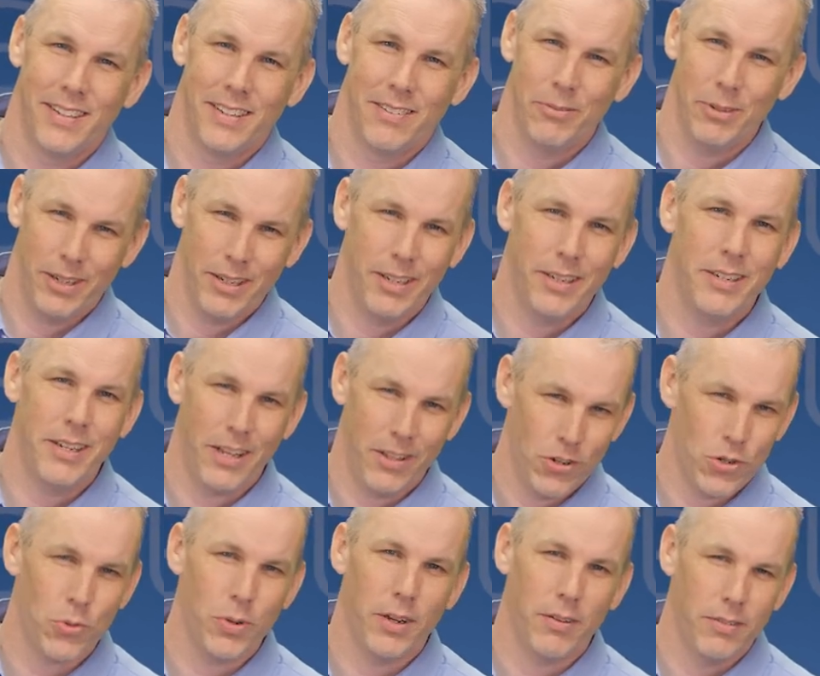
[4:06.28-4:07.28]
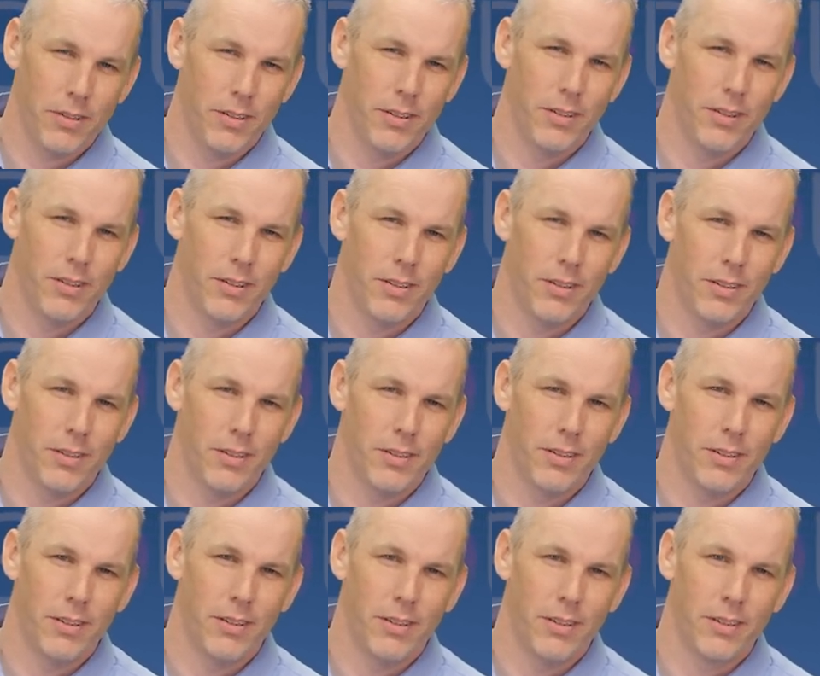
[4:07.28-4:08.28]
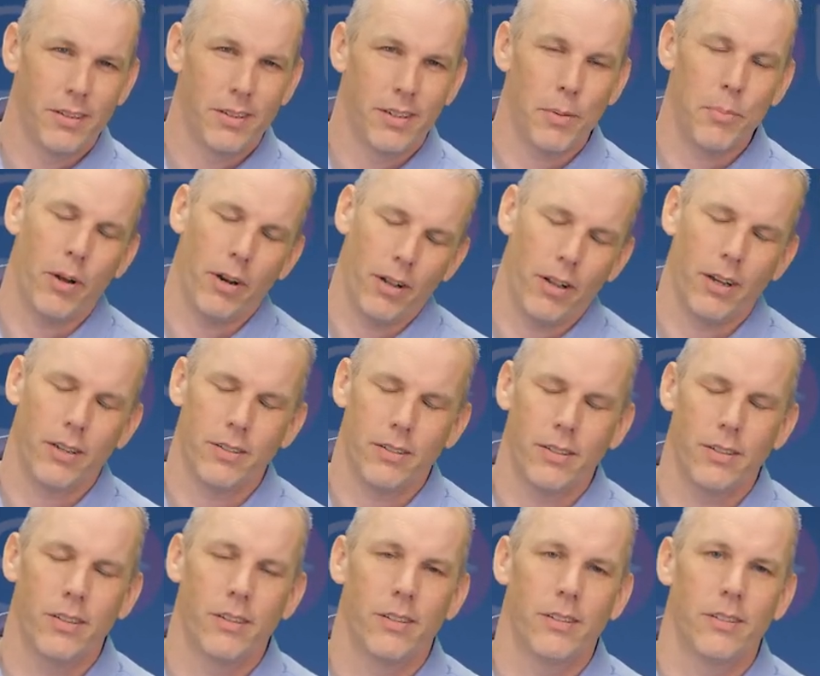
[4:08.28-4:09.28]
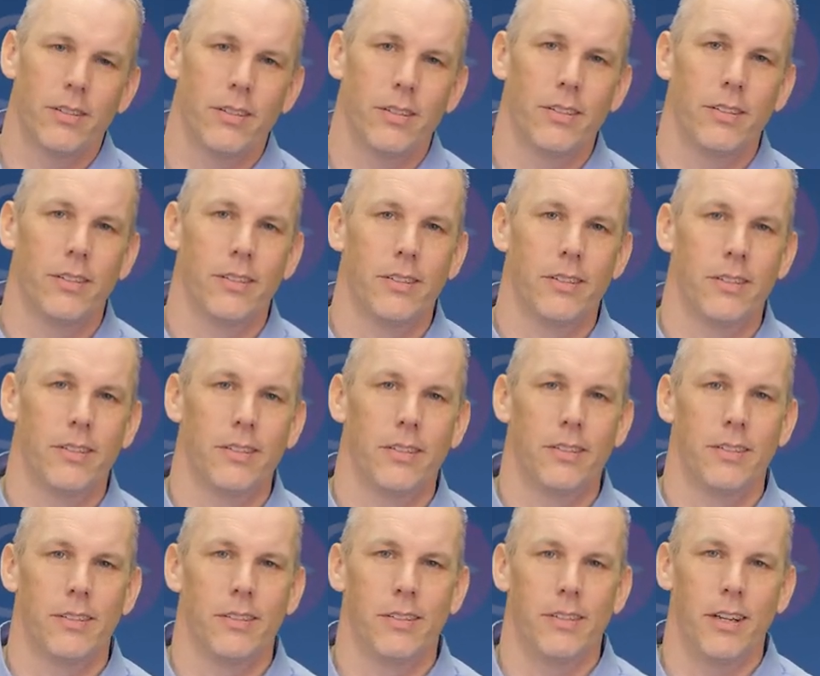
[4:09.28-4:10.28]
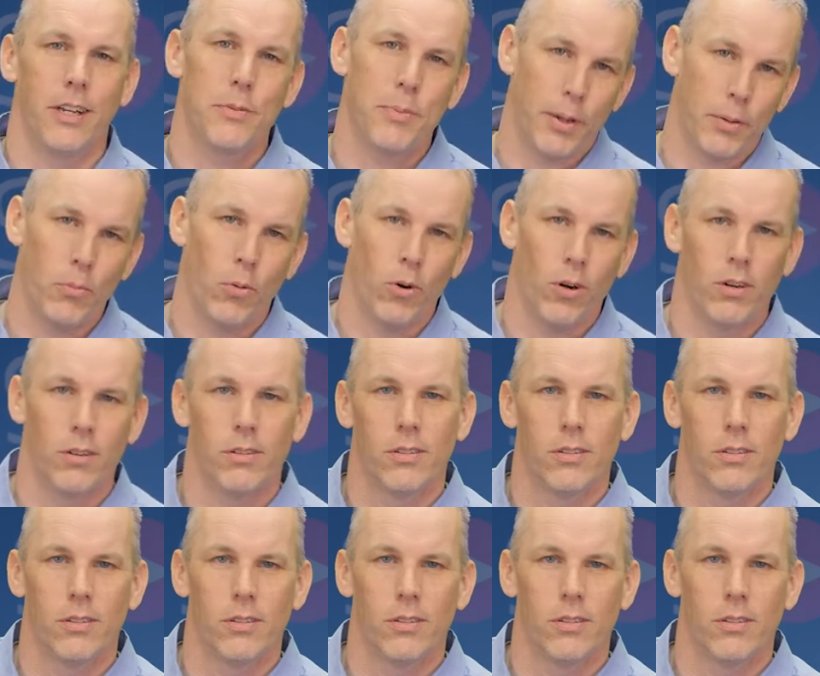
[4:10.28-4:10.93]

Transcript: Really, Taylor Swift? Come on, Alexa. I expect more.